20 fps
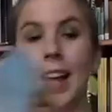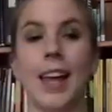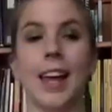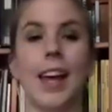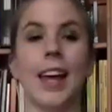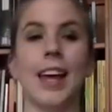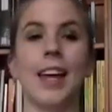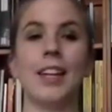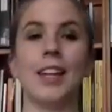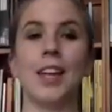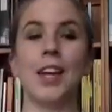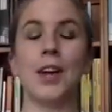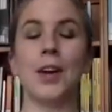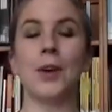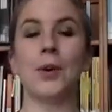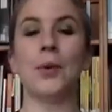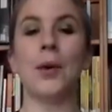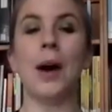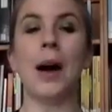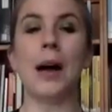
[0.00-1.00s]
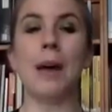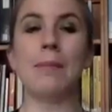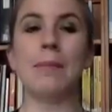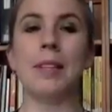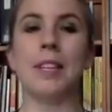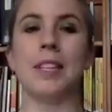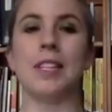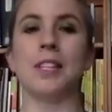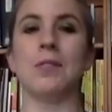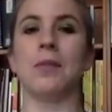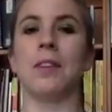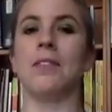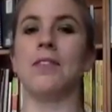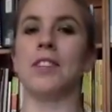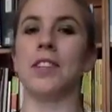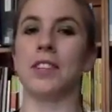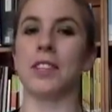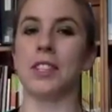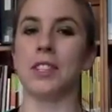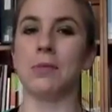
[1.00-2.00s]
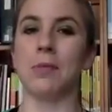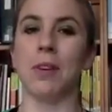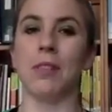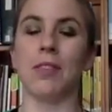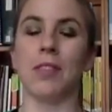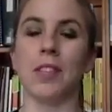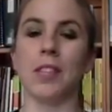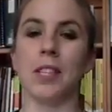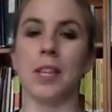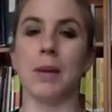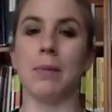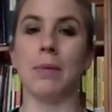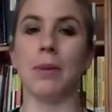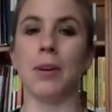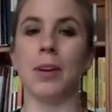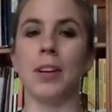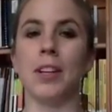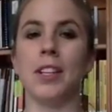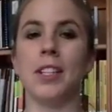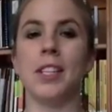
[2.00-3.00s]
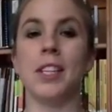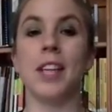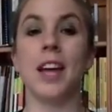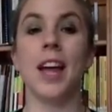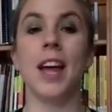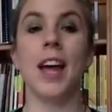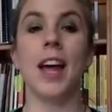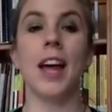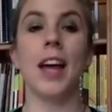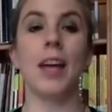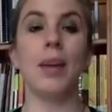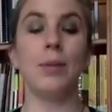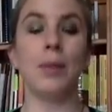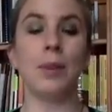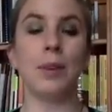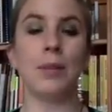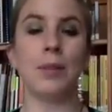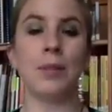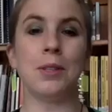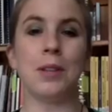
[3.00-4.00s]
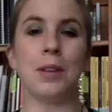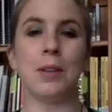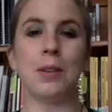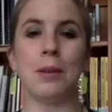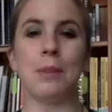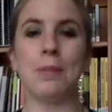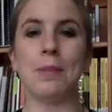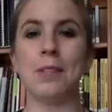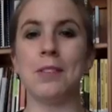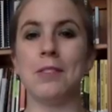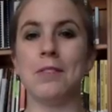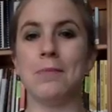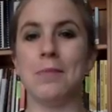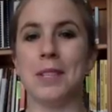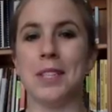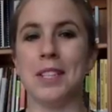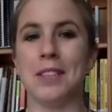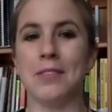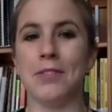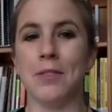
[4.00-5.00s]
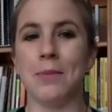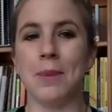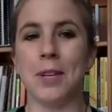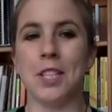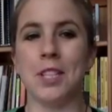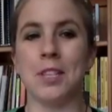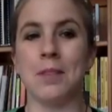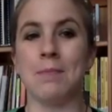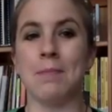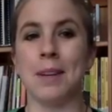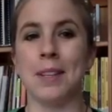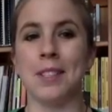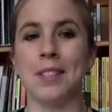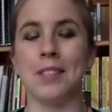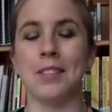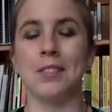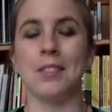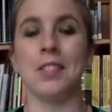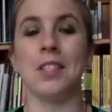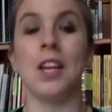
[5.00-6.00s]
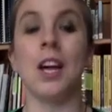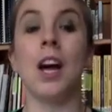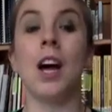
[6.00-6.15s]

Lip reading: Hello, I'm Liz, one of Derry's reference librarians, and welcome to another episode of Misinformation Busters.